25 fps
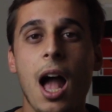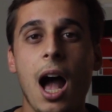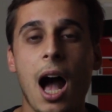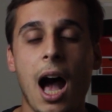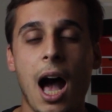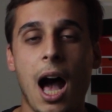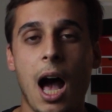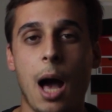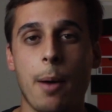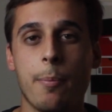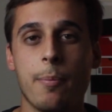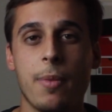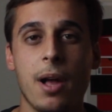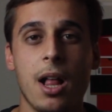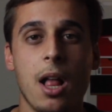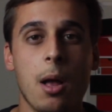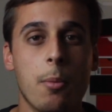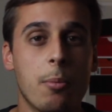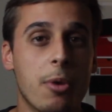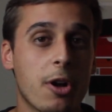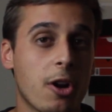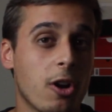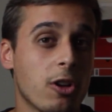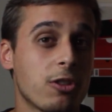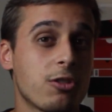
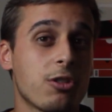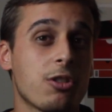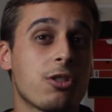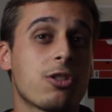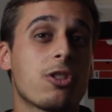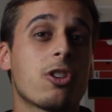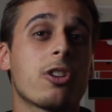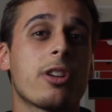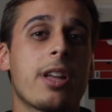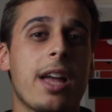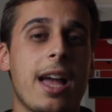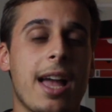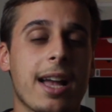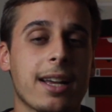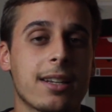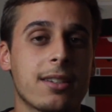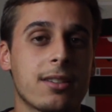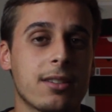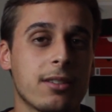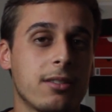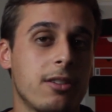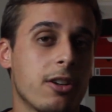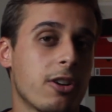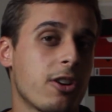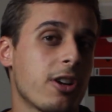But also
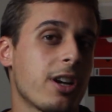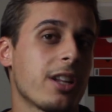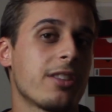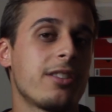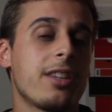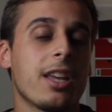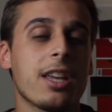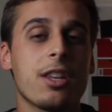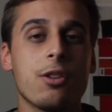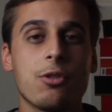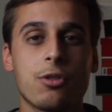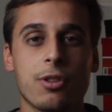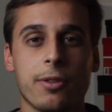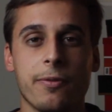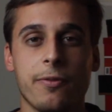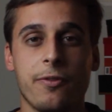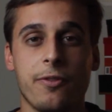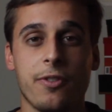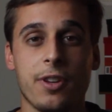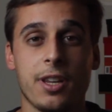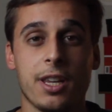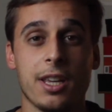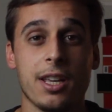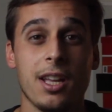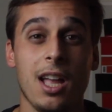StockX, they're going to take you some
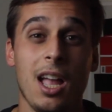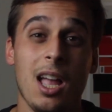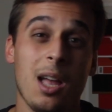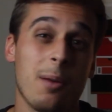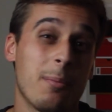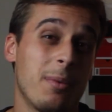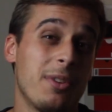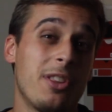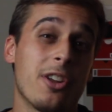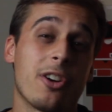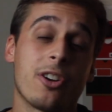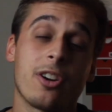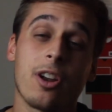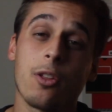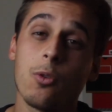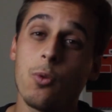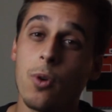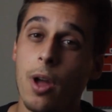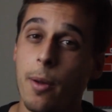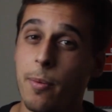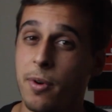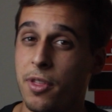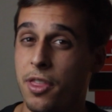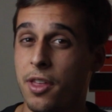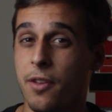fee, but they're going to do
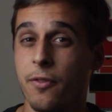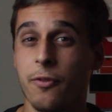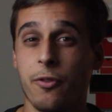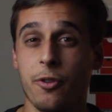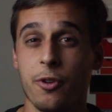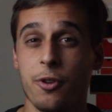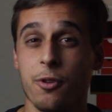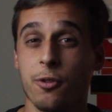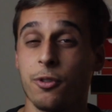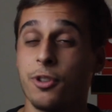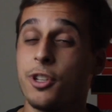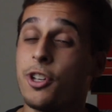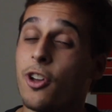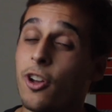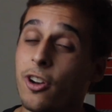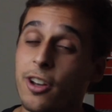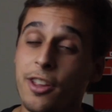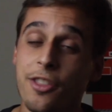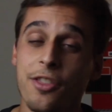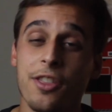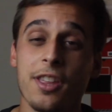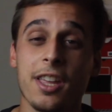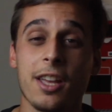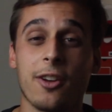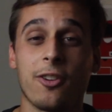everything for you. The only
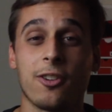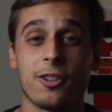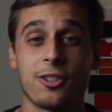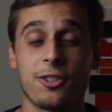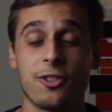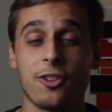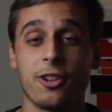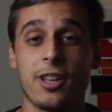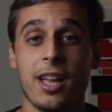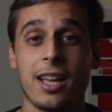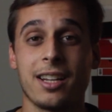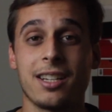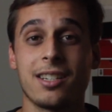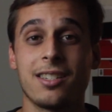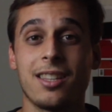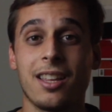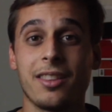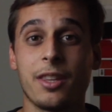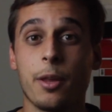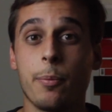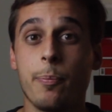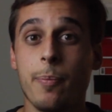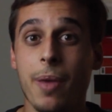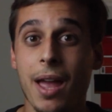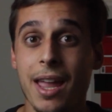thing on StockX is that
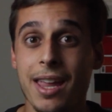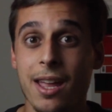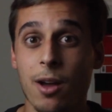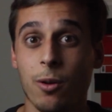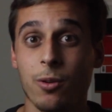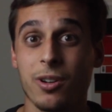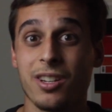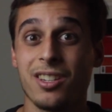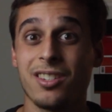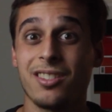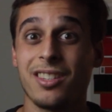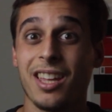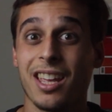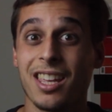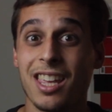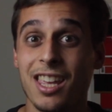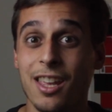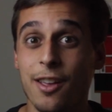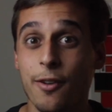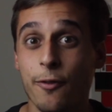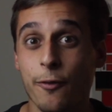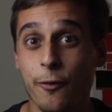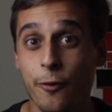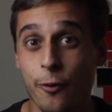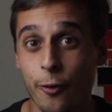the payout is
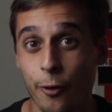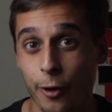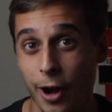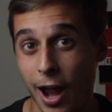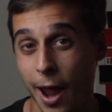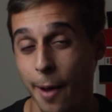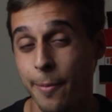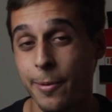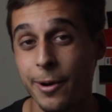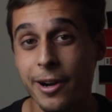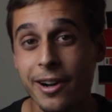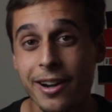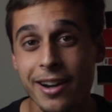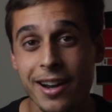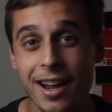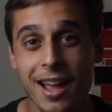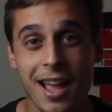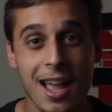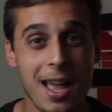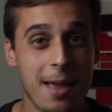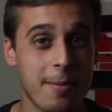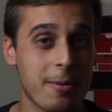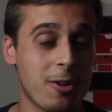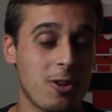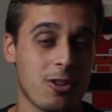taking forever
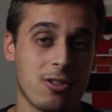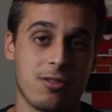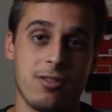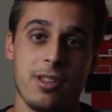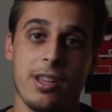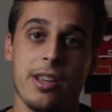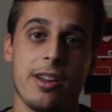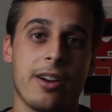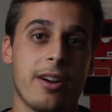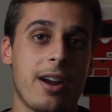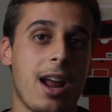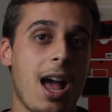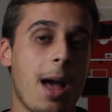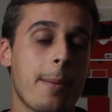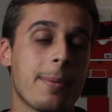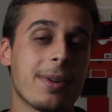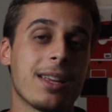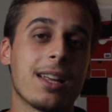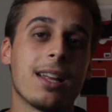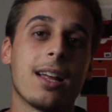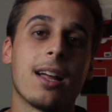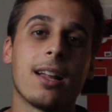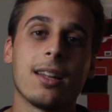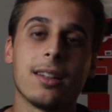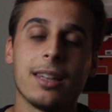because they are having
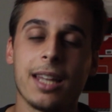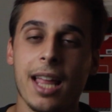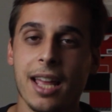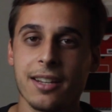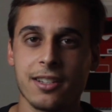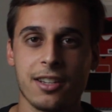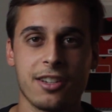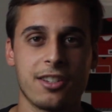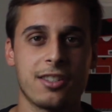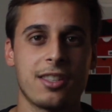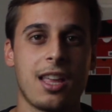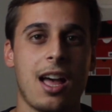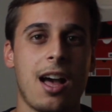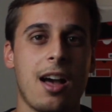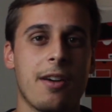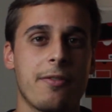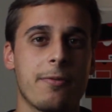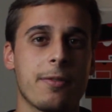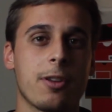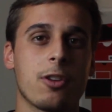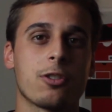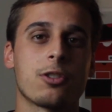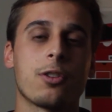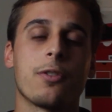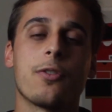less staff
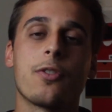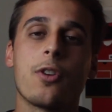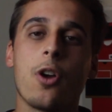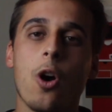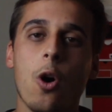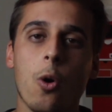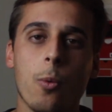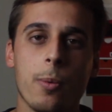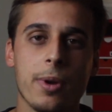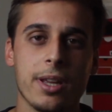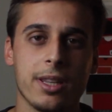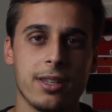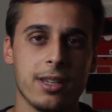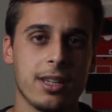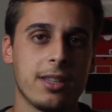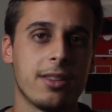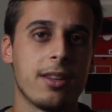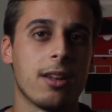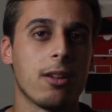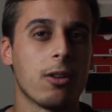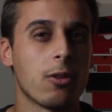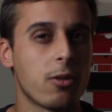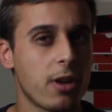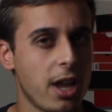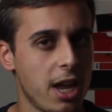because of COVID in the
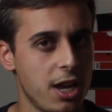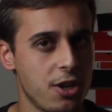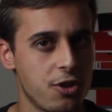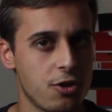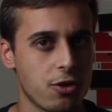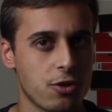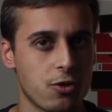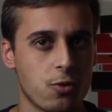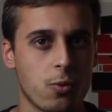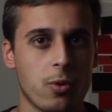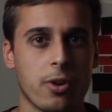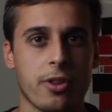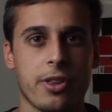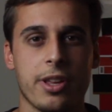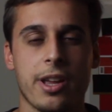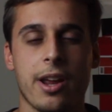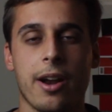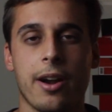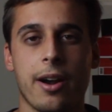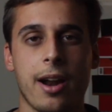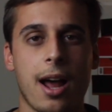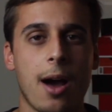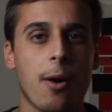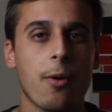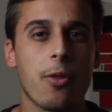locations where they
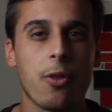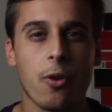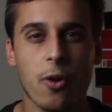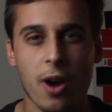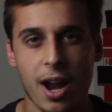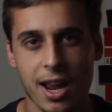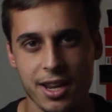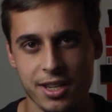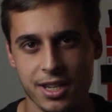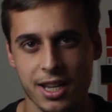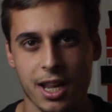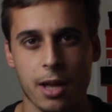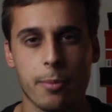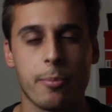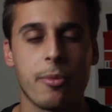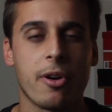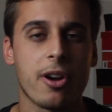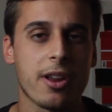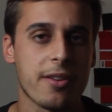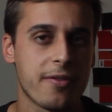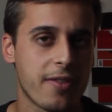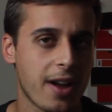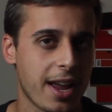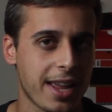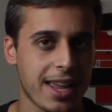are authorizing and
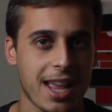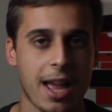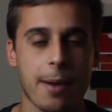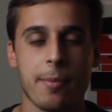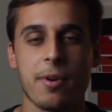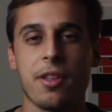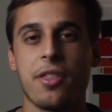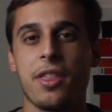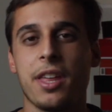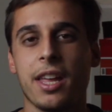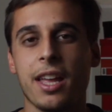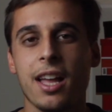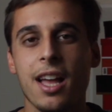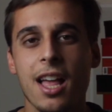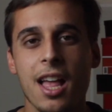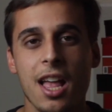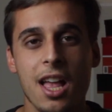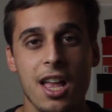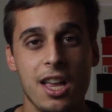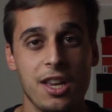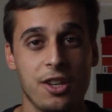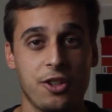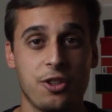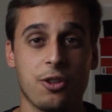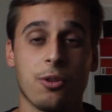verifying everything.
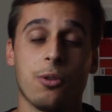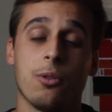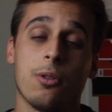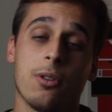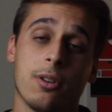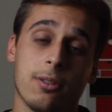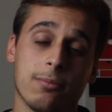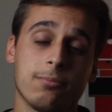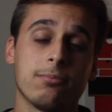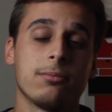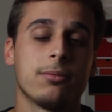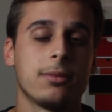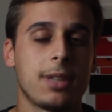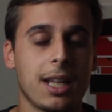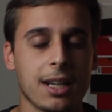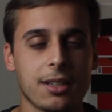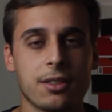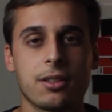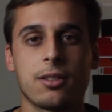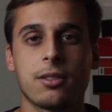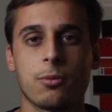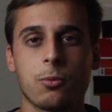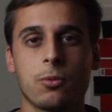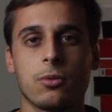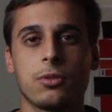So
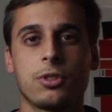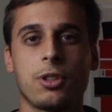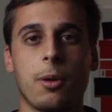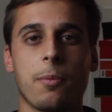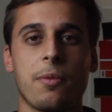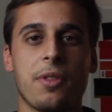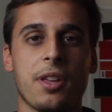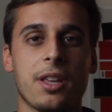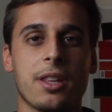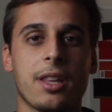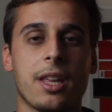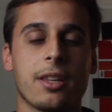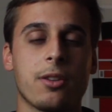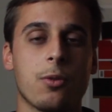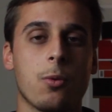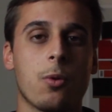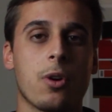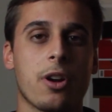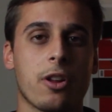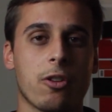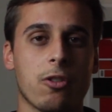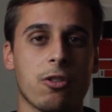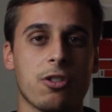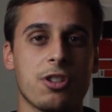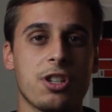that's something that you
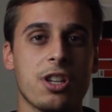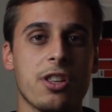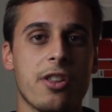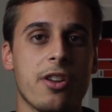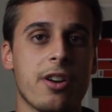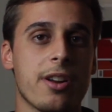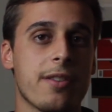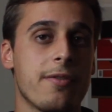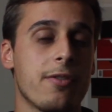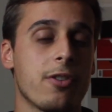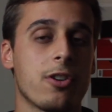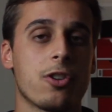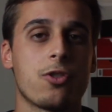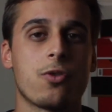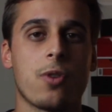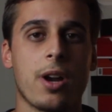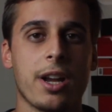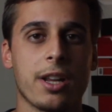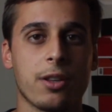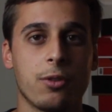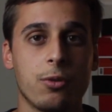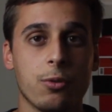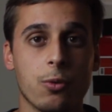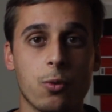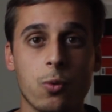want to consider if you're
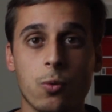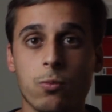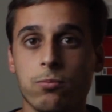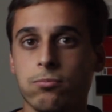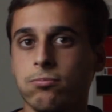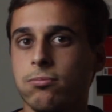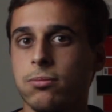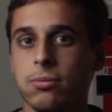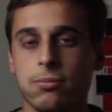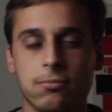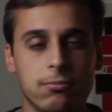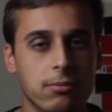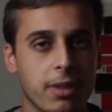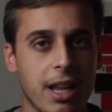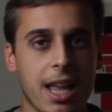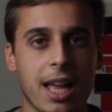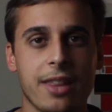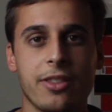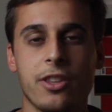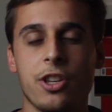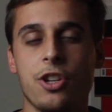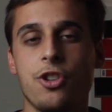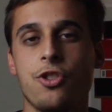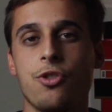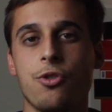trying to get
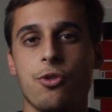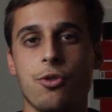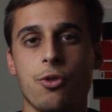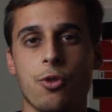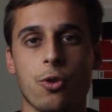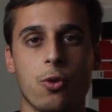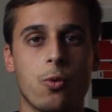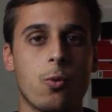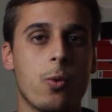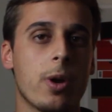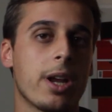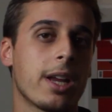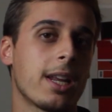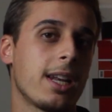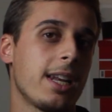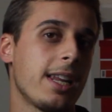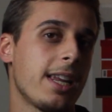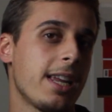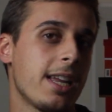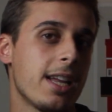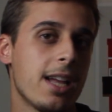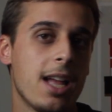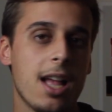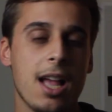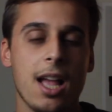the shoe
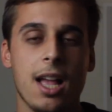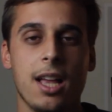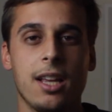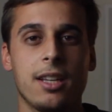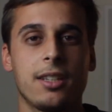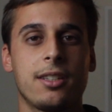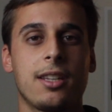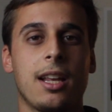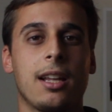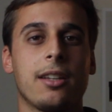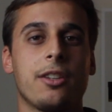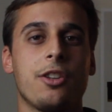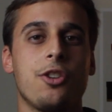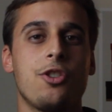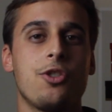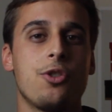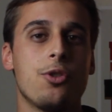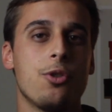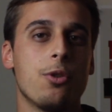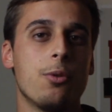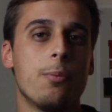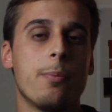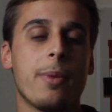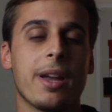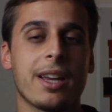quickly, sell the
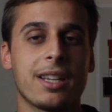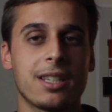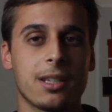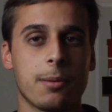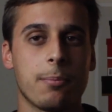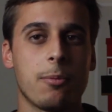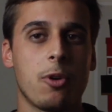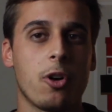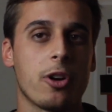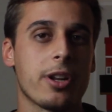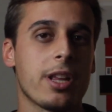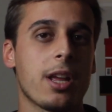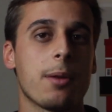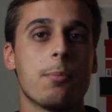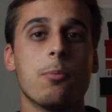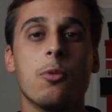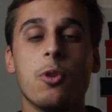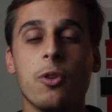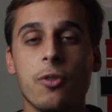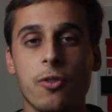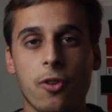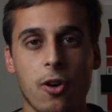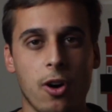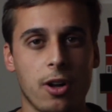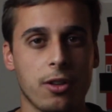shoe, make some money, and
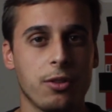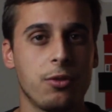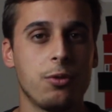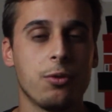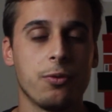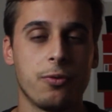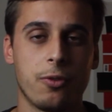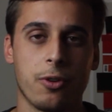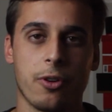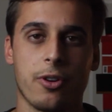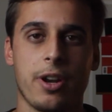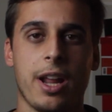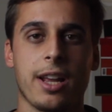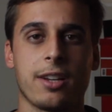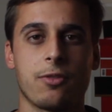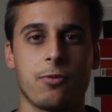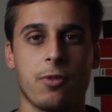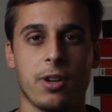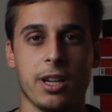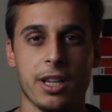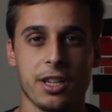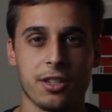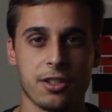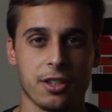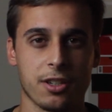move on for next
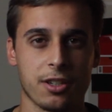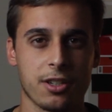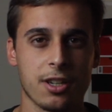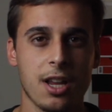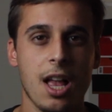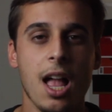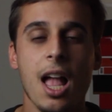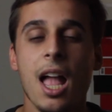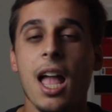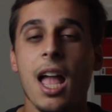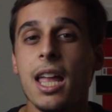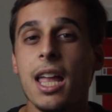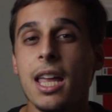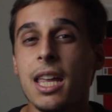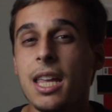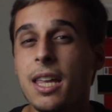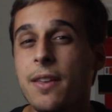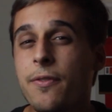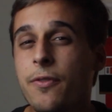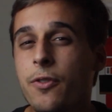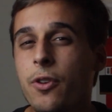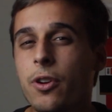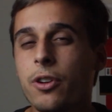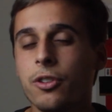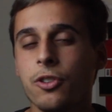releases.
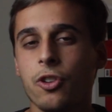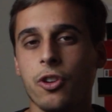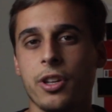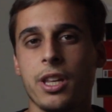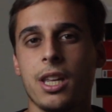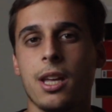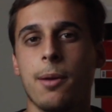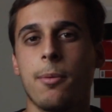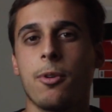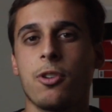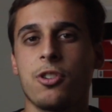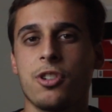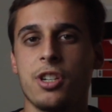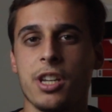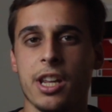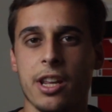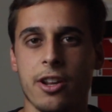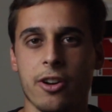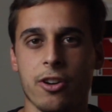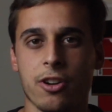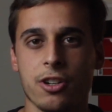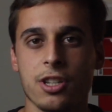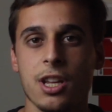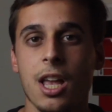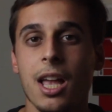If you're talking about
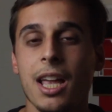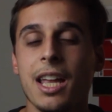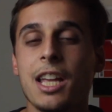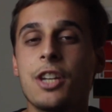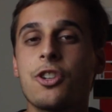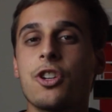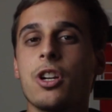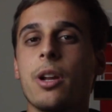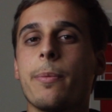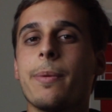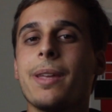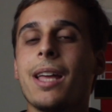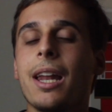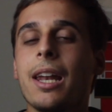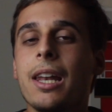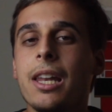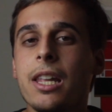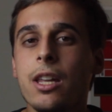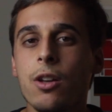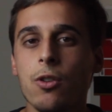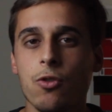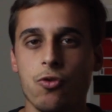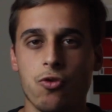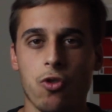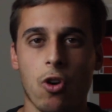sneakers, it's going to be a
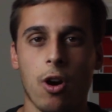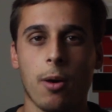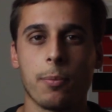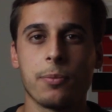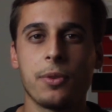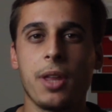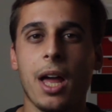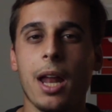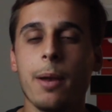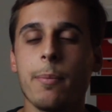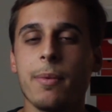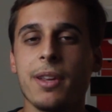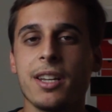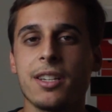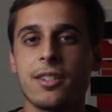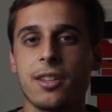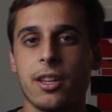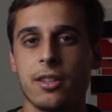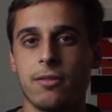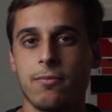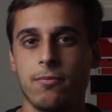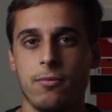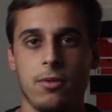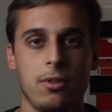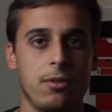Leo drop. That means
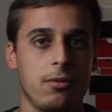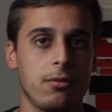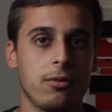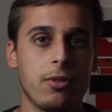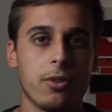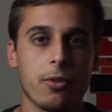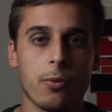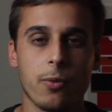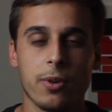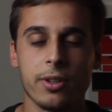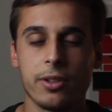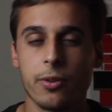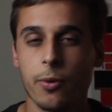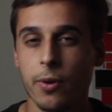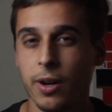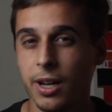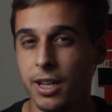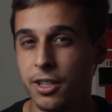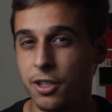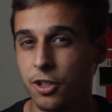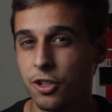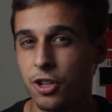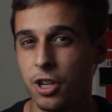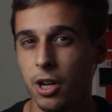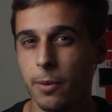that the
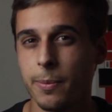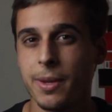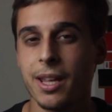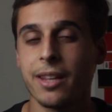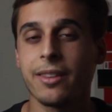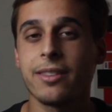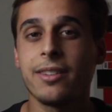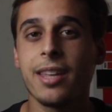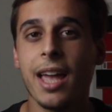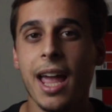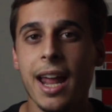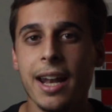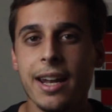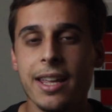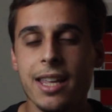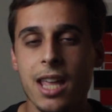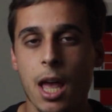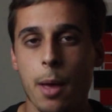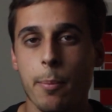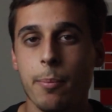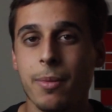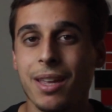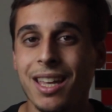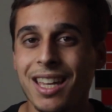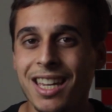release is going to be at 10
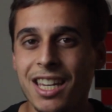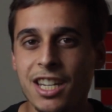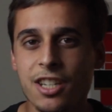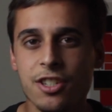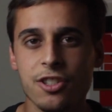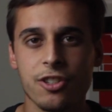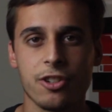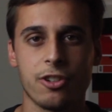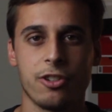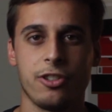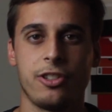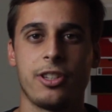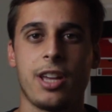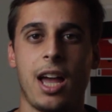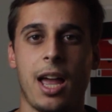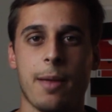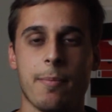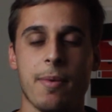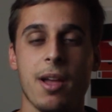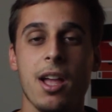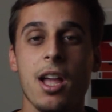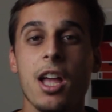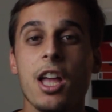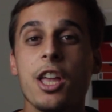a.m. Eastern time.